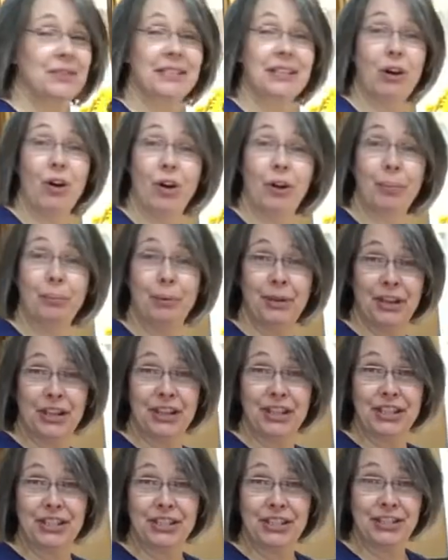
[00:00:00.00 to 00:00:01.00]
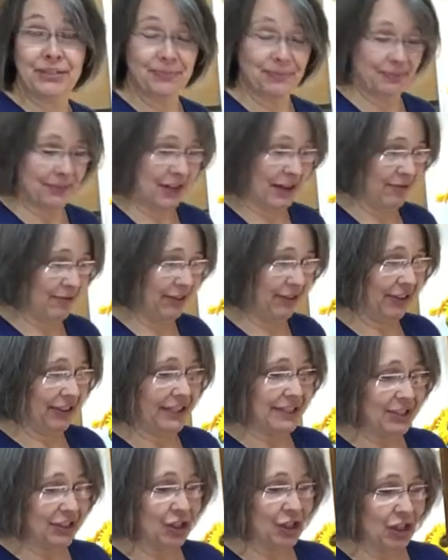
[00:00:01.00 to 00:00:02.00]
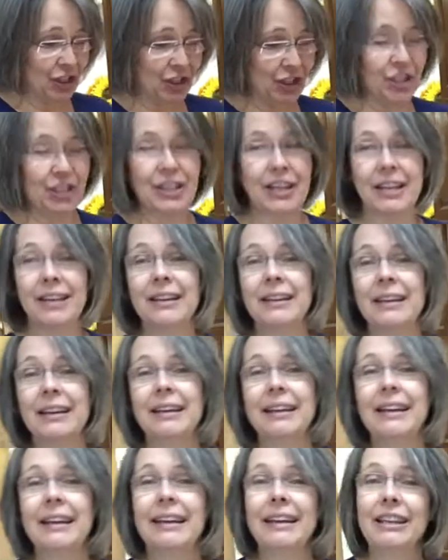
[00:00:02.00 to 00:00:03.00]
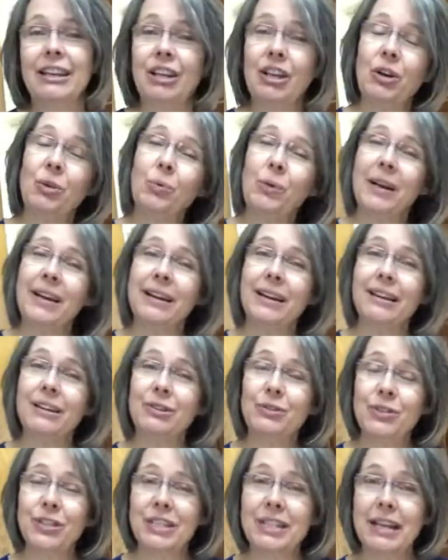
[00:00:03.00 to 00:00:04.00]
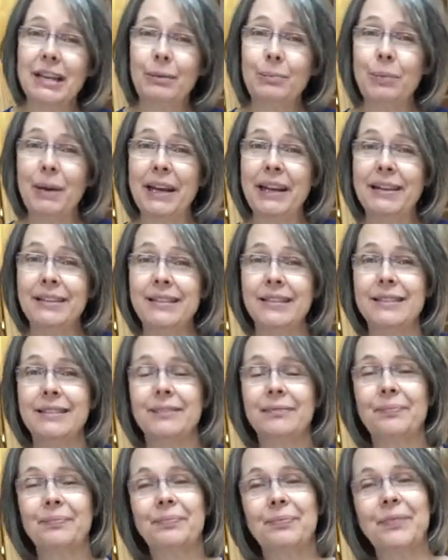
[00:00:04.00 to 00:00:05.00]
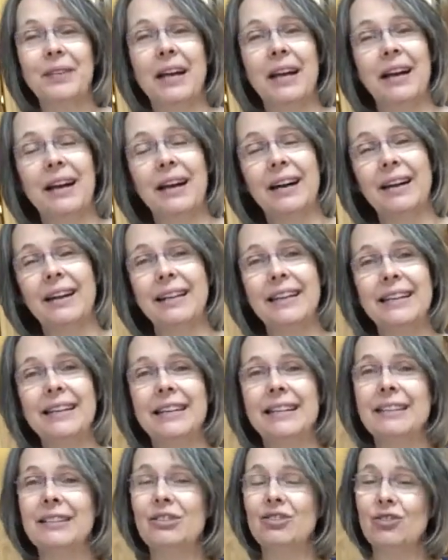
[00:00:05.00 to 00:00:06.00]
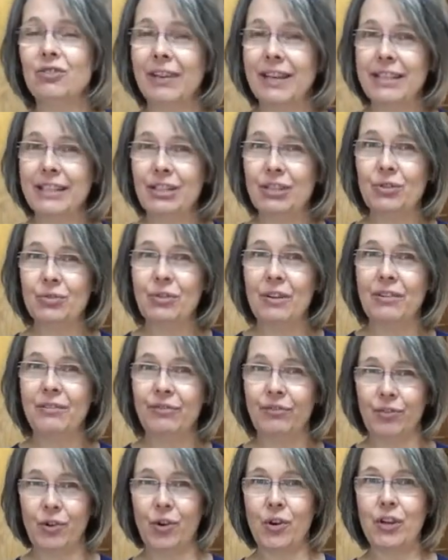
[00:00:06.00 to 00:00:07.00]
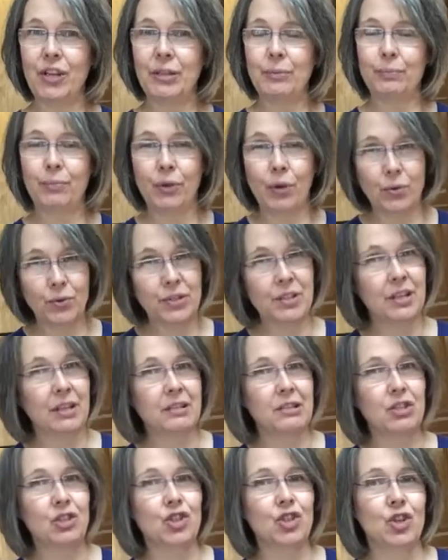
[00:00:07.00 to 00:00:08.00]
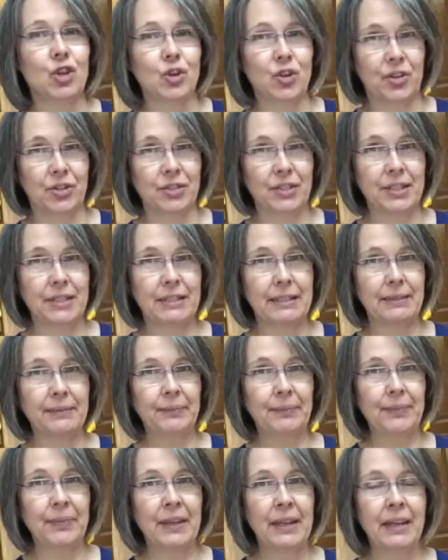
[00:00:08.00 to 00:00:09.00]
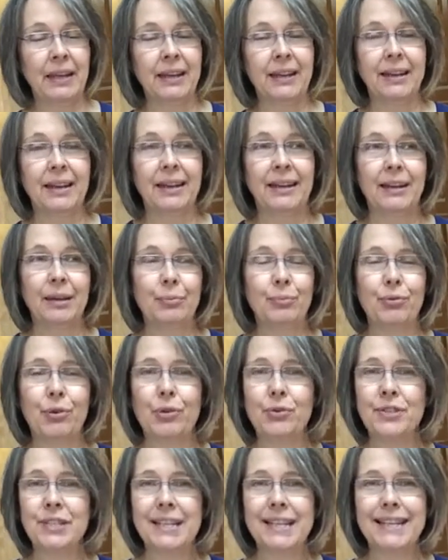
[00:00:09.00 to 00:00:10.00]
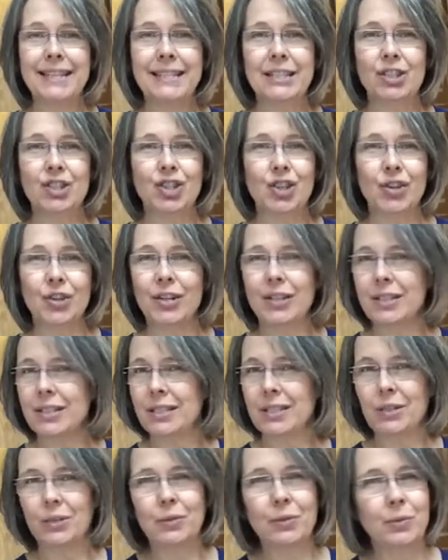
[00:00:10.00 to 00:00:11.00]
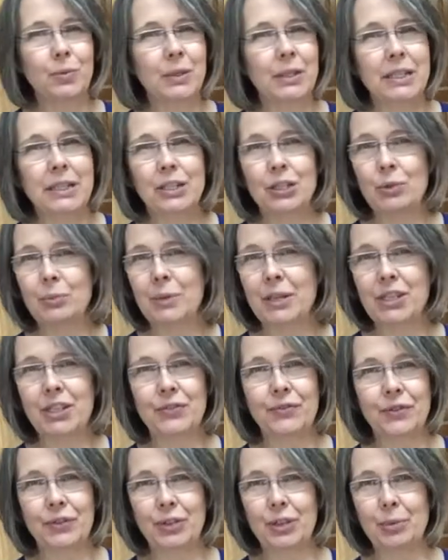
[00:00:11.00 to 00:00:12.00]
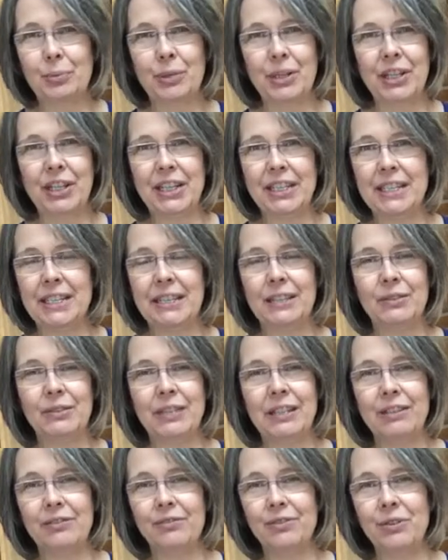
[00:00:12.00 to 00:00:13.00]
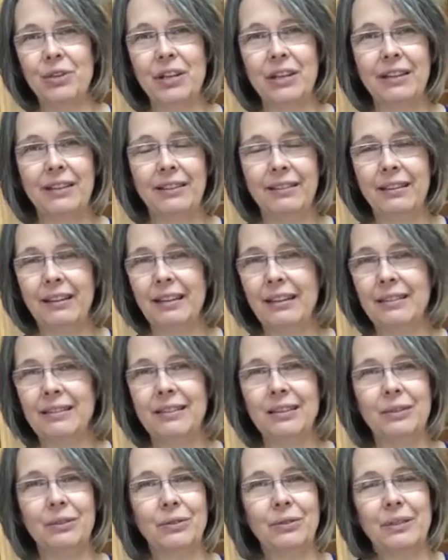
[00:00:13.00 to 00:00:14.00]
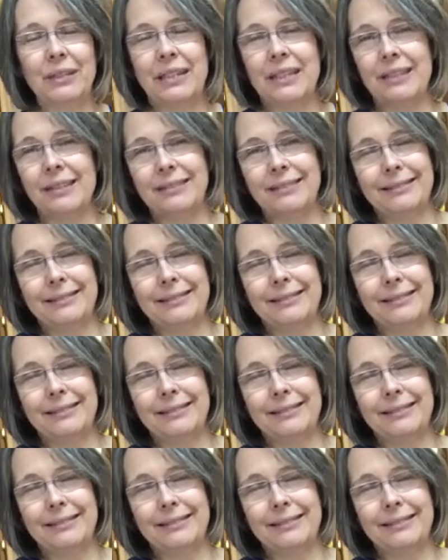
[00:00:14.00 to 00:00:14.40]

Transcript: they're all pitted, everything is good. You know why I use date paste? I try to avoid processed sugars. Processed sugars don't really do much for your body. They don't give you anything, they only